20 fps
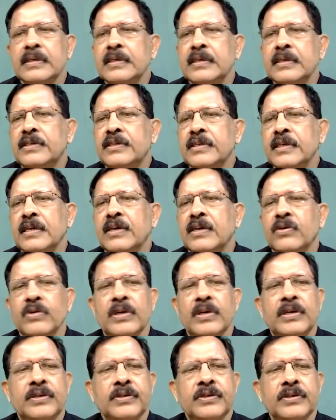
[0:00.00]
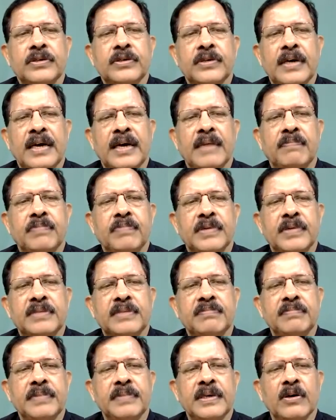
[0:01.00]
is equal to a
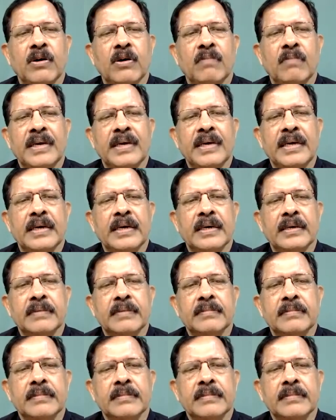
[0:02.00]
plus b omega.